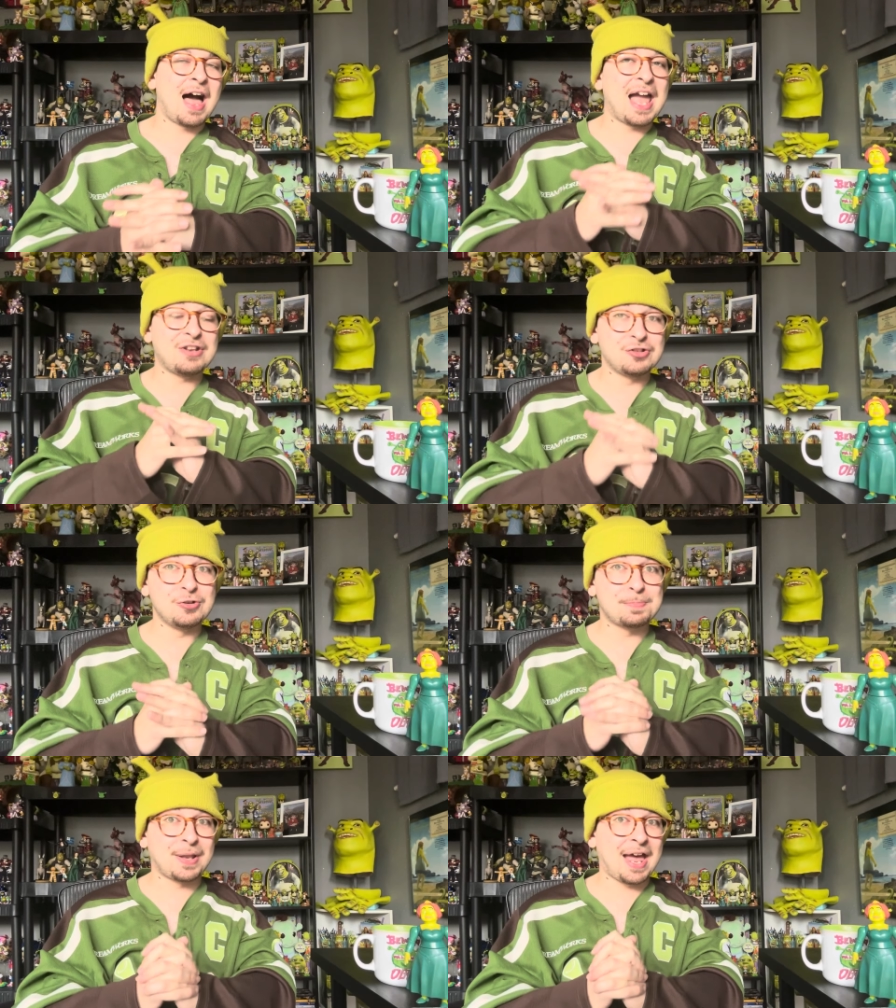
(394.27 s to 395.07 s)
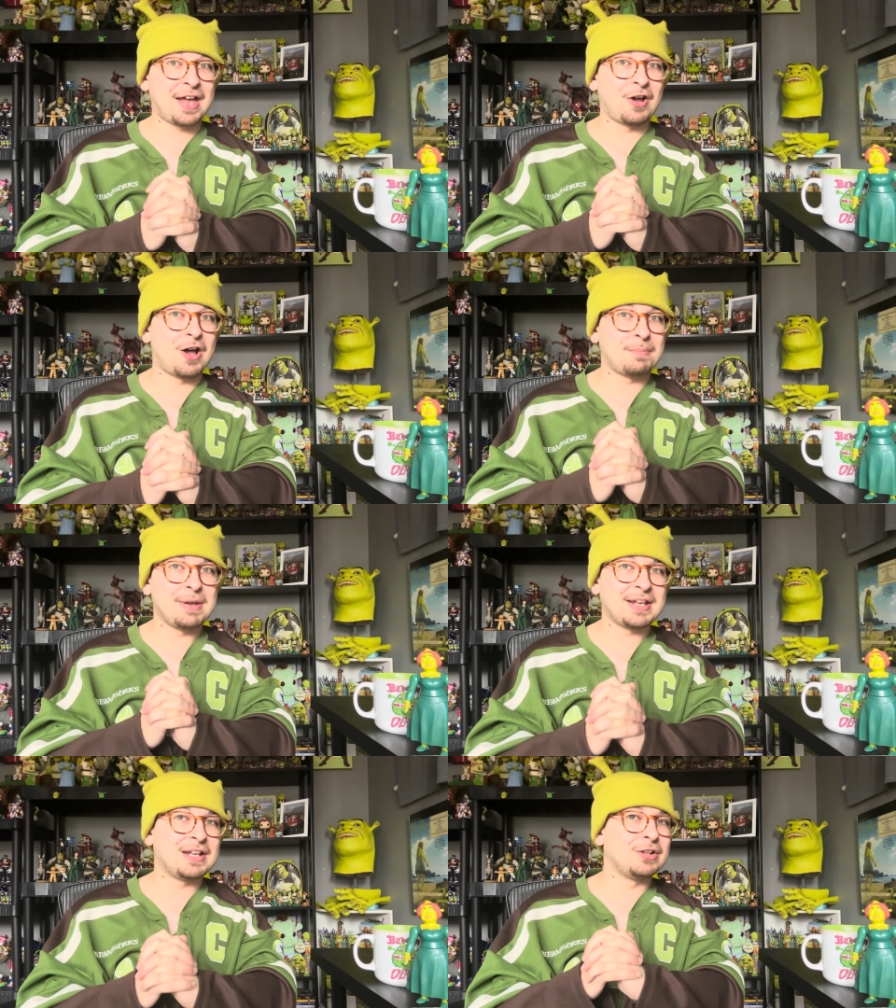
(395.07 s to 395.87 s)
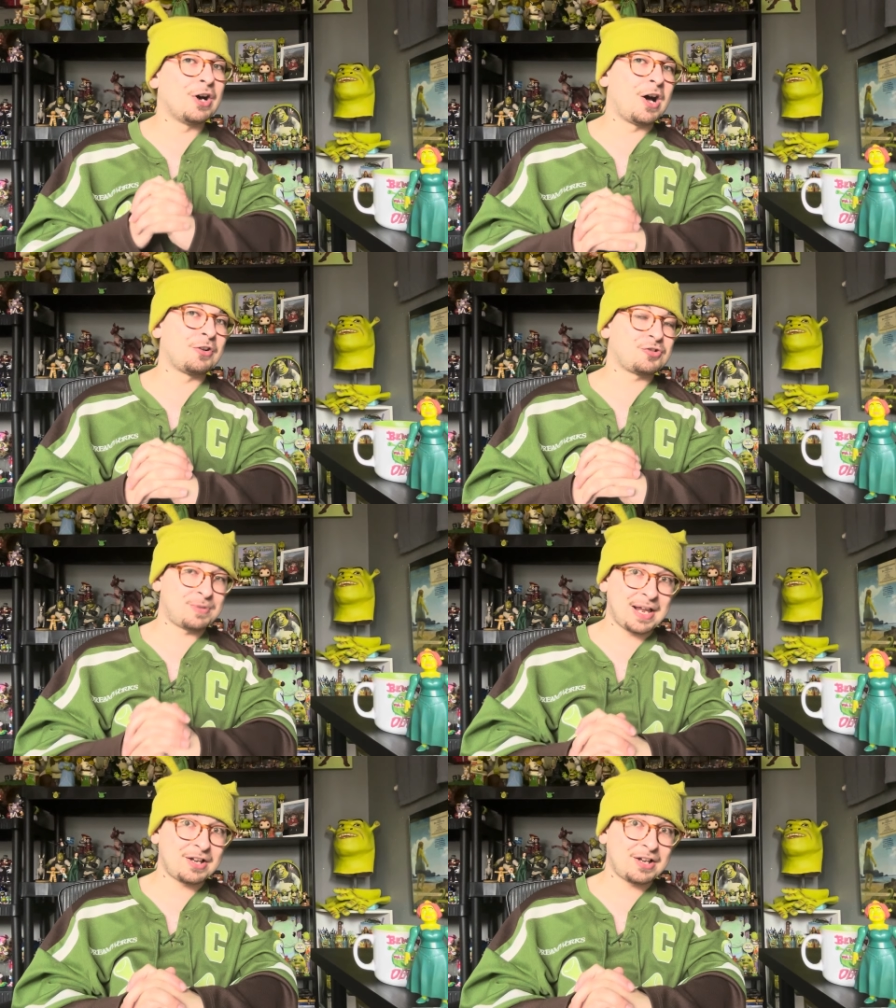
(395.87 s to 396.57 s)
I do plan on making non-Shrek